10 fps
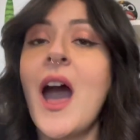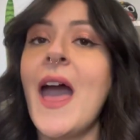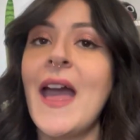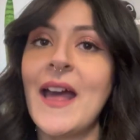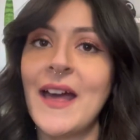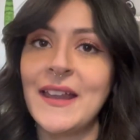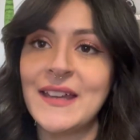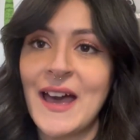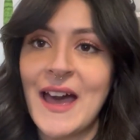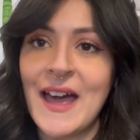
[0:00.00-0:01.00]
And
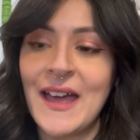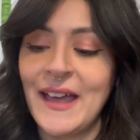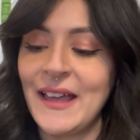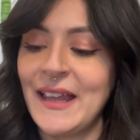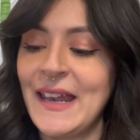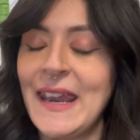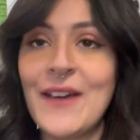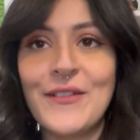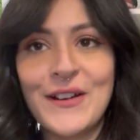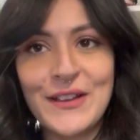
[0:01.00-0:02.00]
I
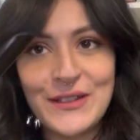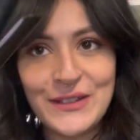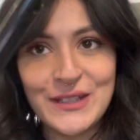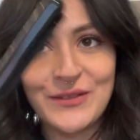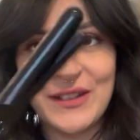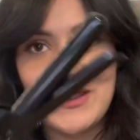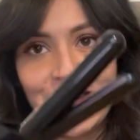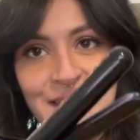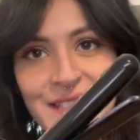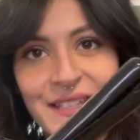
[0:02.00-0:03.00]
never used one of
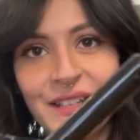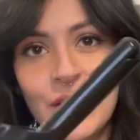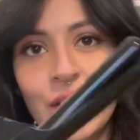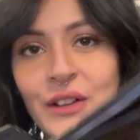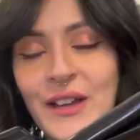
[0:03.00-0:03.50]
these curling